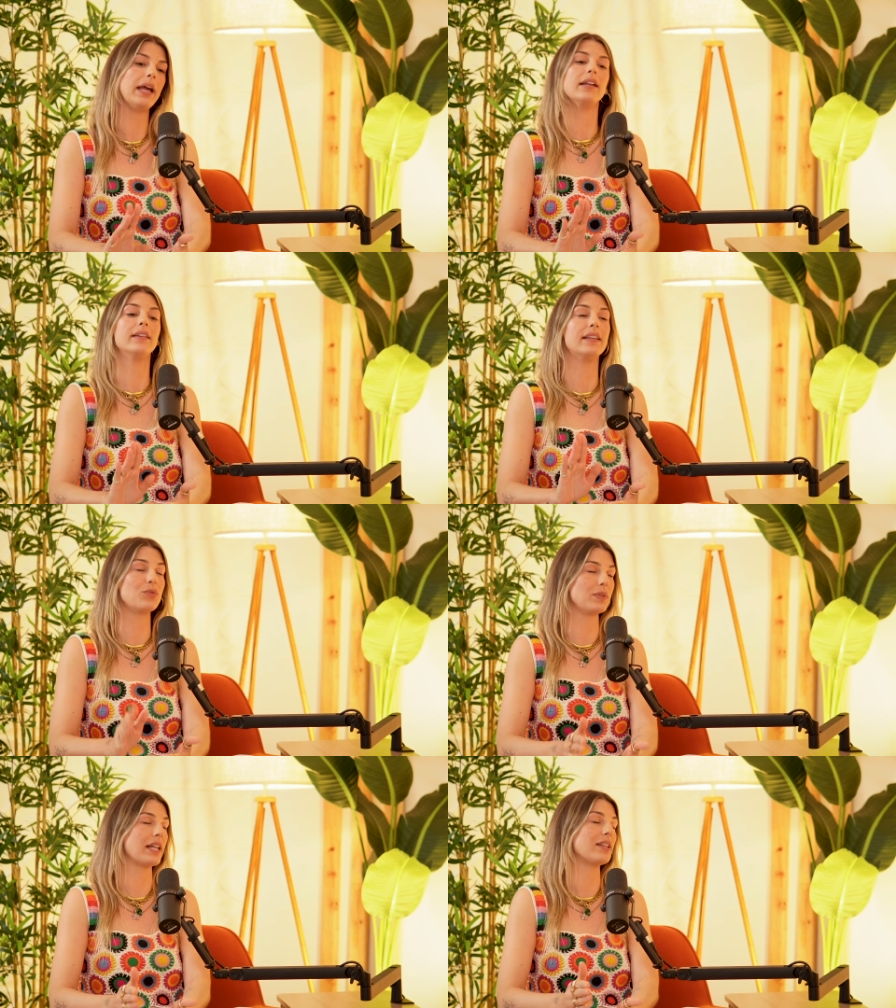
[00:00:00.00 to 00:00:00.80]
and
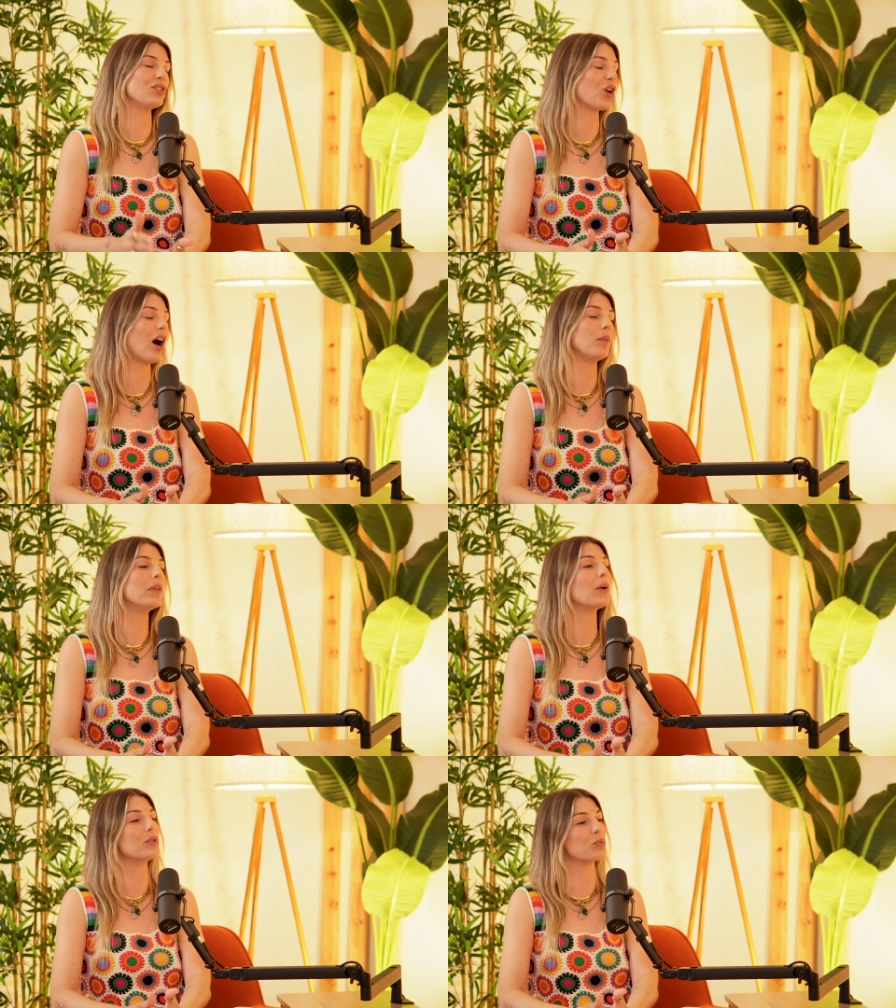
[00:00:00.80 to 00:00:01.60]
this was at the job
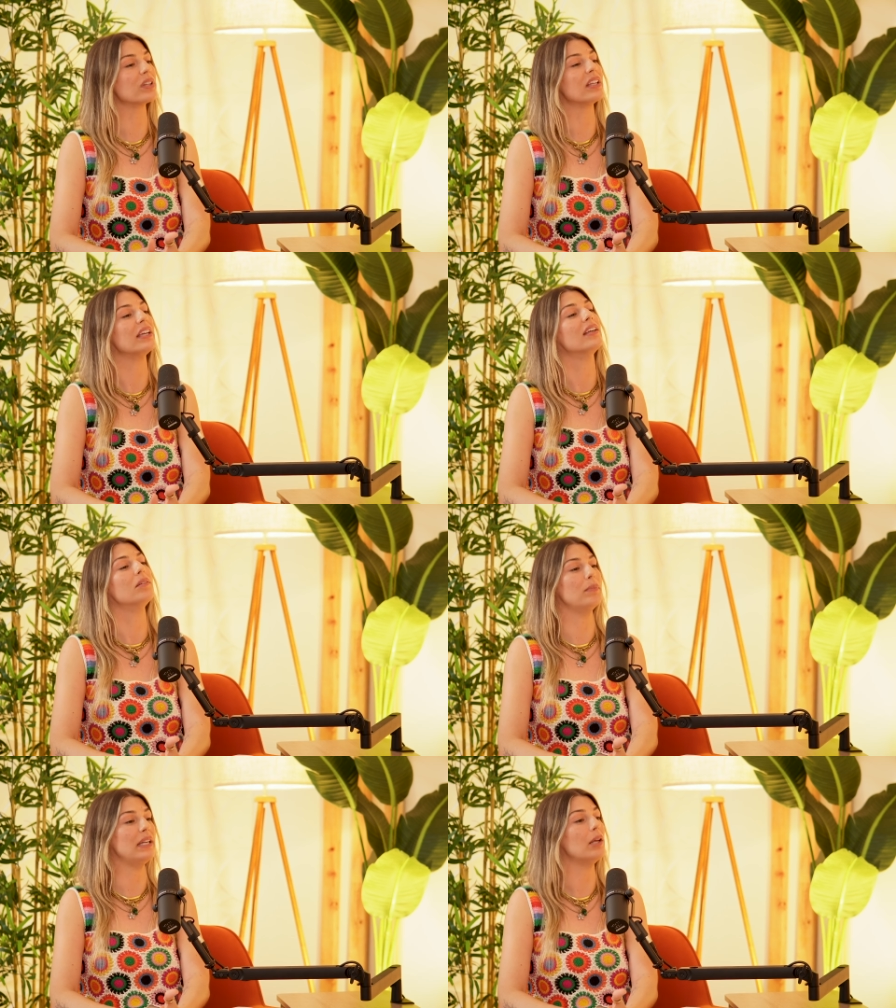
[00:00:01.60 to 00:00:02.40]
that was really
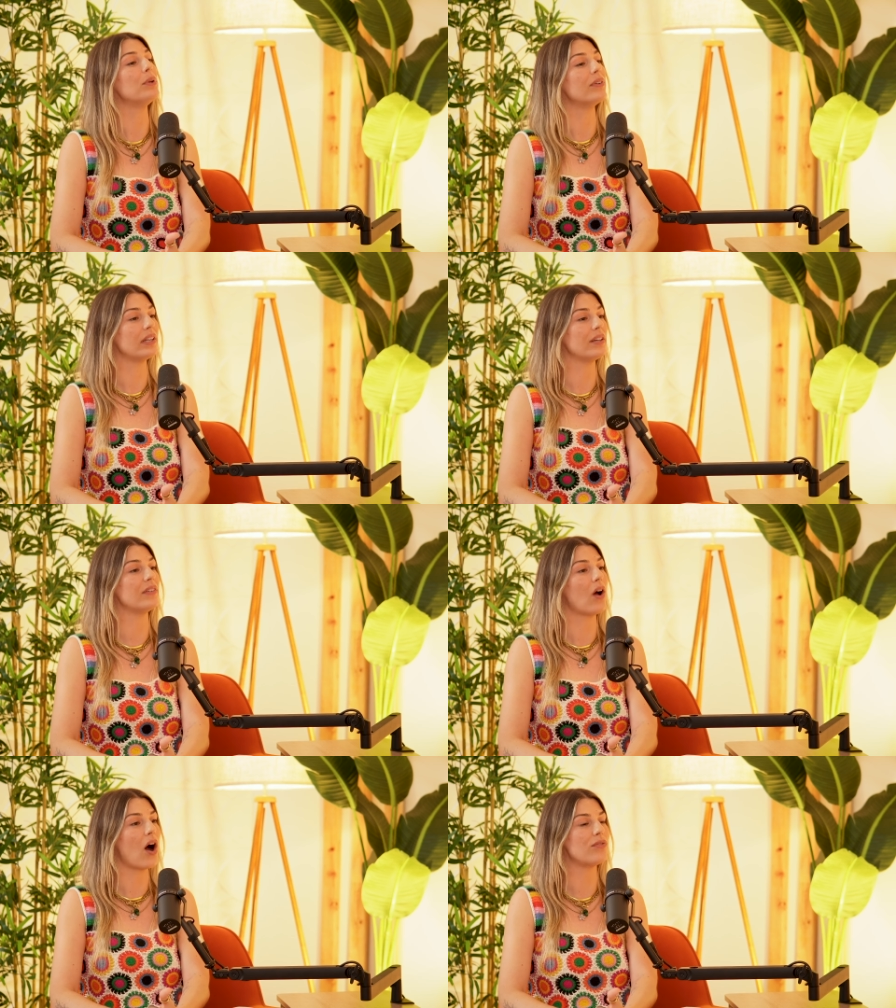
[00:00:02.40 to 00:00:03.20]
manipulative
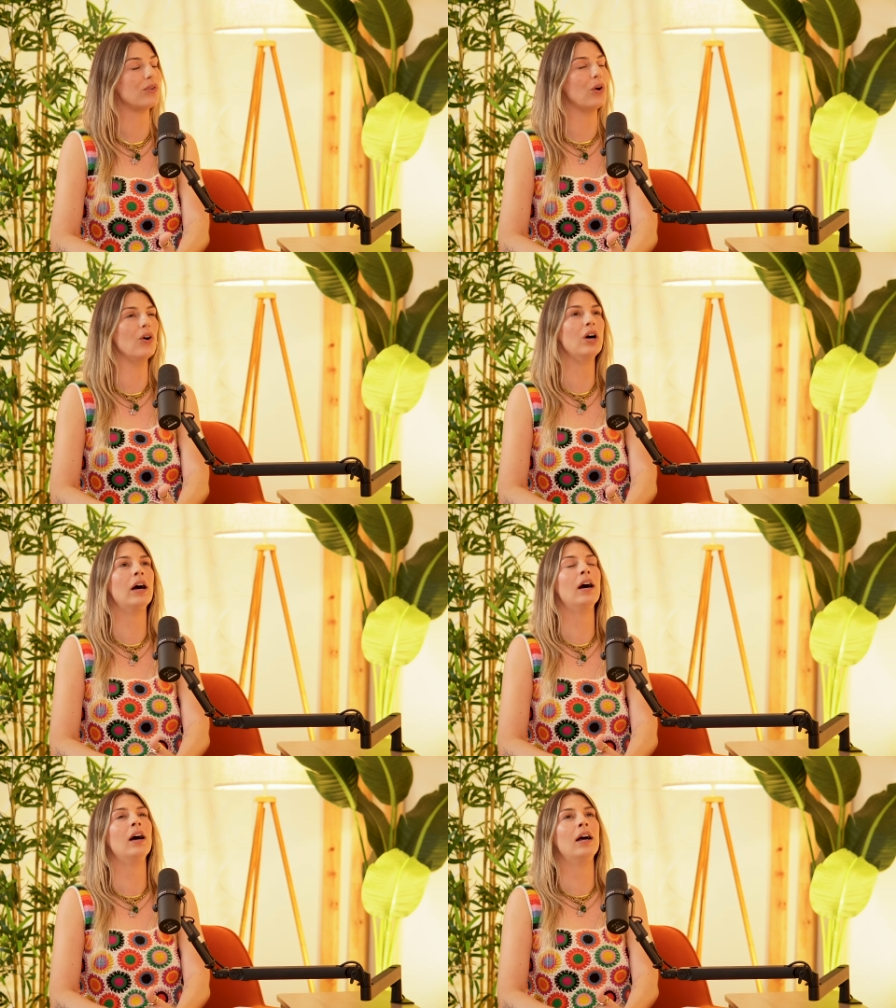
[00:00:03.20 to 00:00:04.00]
and awful.
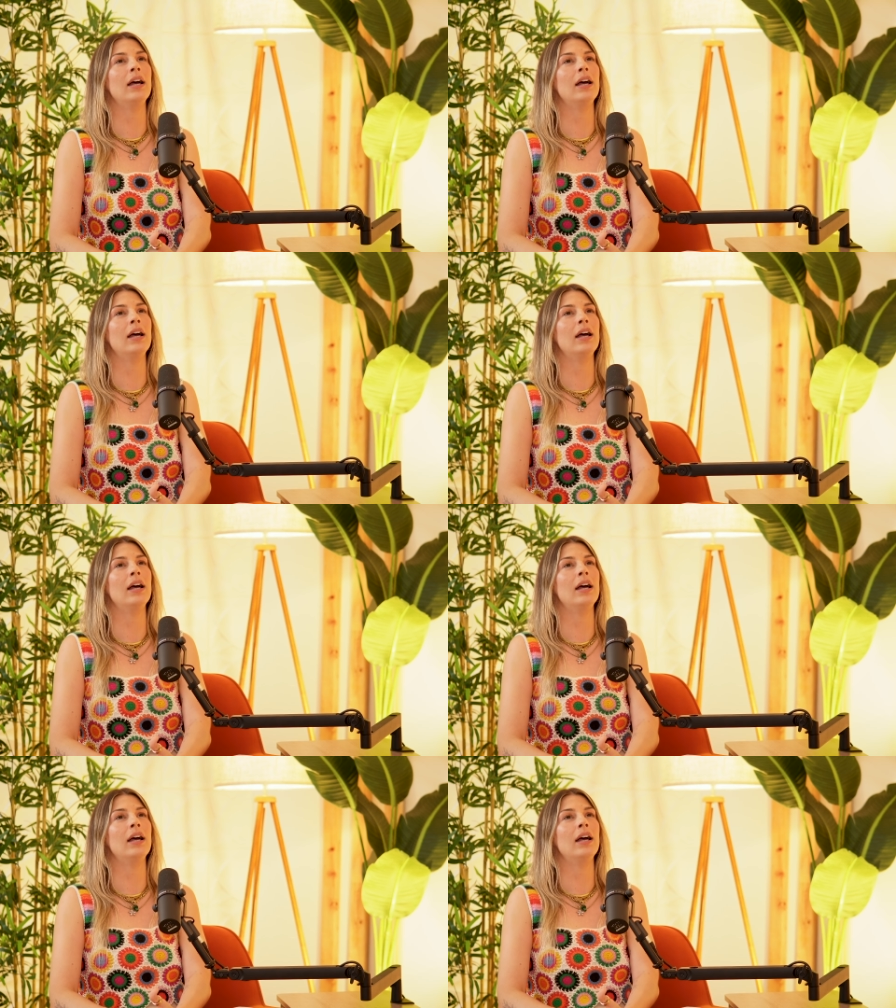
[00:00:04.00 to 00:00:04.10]
Right.